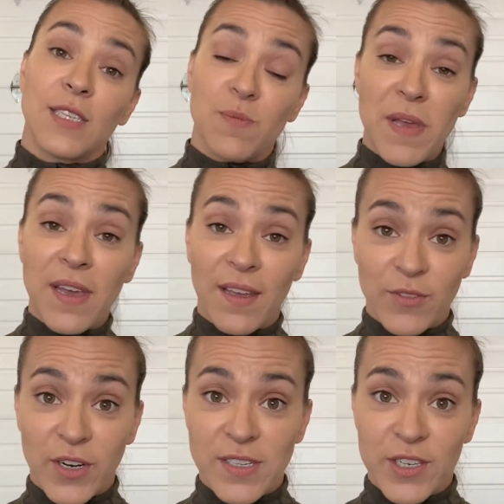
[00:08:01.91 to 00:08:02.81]
Speaking
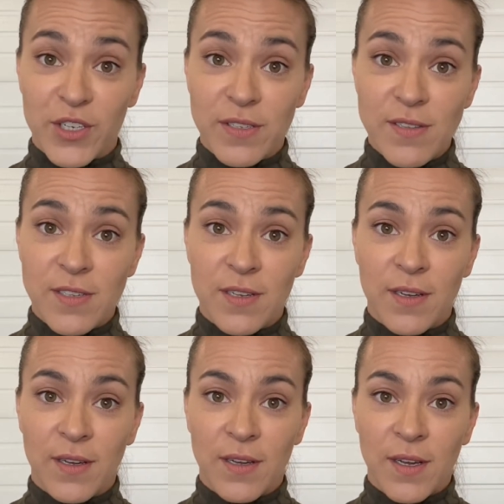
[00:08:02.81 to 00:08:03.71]
of transitions,
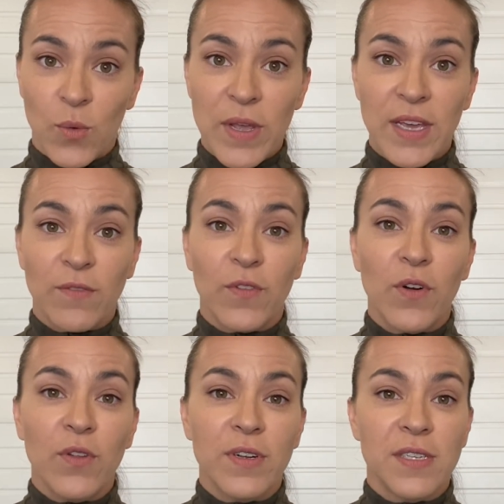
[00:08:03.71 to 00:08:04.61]
we can
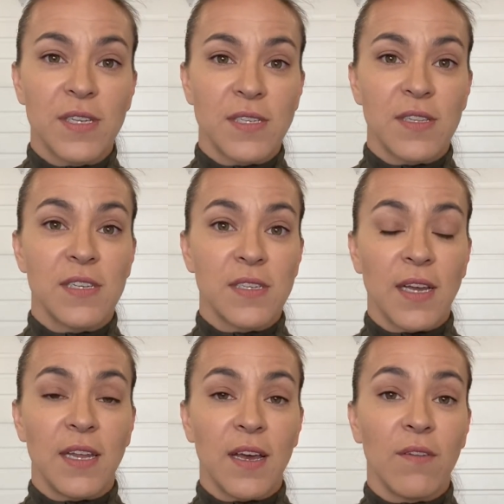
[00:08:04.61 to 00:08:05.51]
further assist this
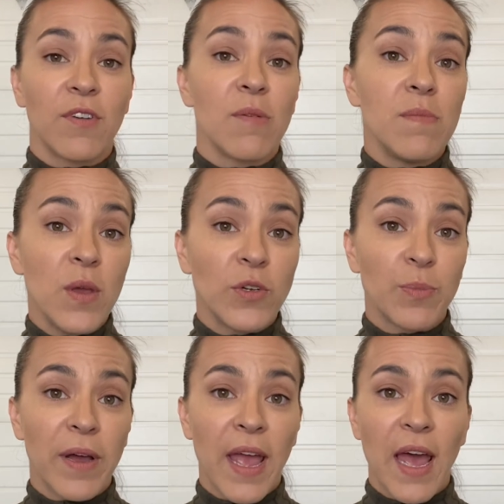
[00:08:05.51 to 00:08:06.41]
idea of commute
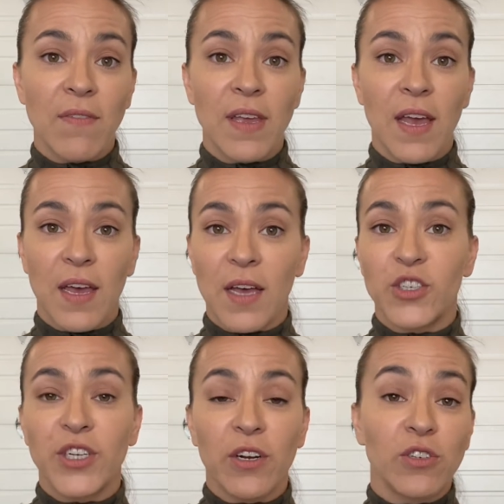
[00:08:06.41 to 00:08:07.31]
by having a
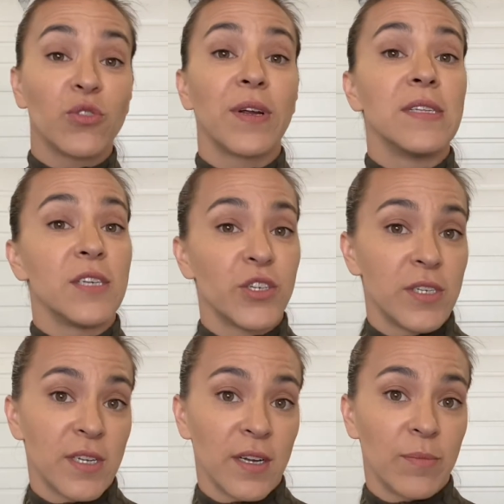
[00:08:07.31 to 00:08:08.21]
shared transition
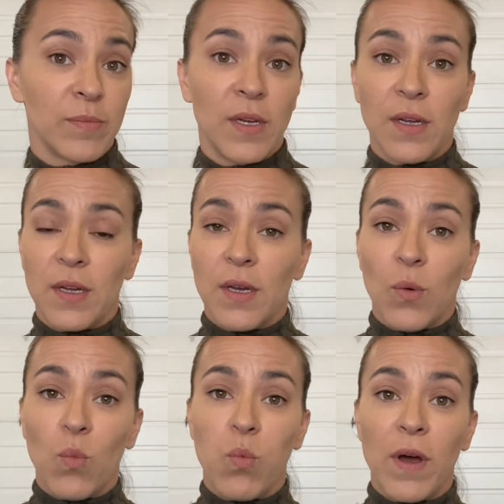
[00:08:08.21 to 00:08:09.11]
time.
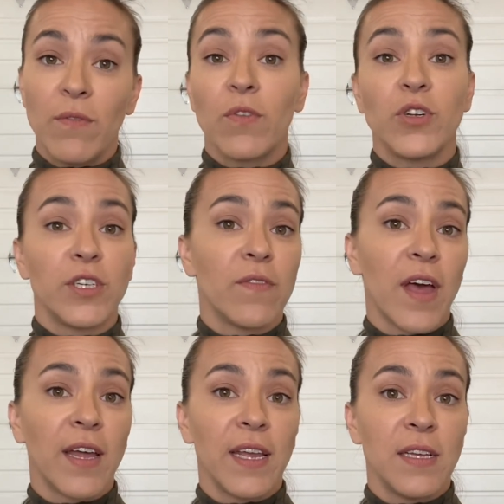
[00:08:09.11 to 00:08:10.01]
One version of
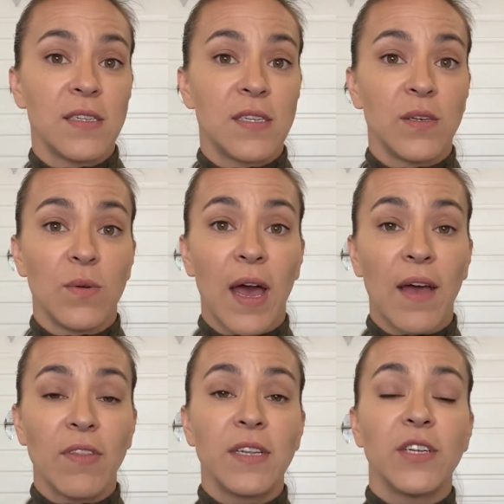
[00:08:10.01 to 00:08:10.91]
that is to
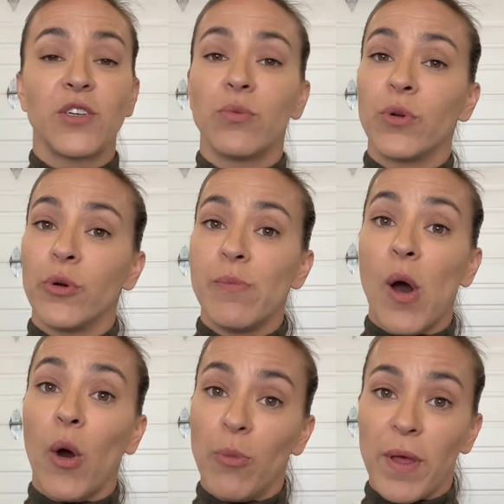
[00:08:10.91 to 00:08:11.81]
have the digital room
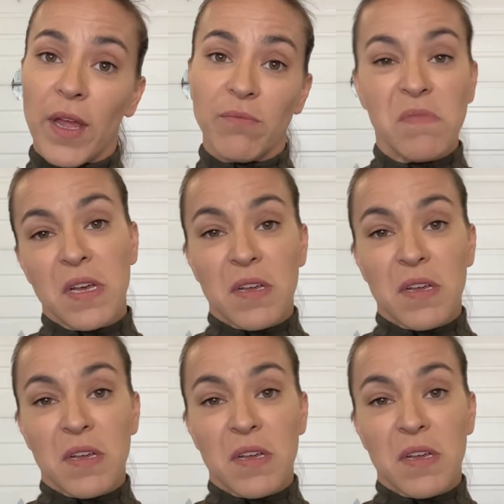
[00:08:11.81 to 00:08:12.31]
open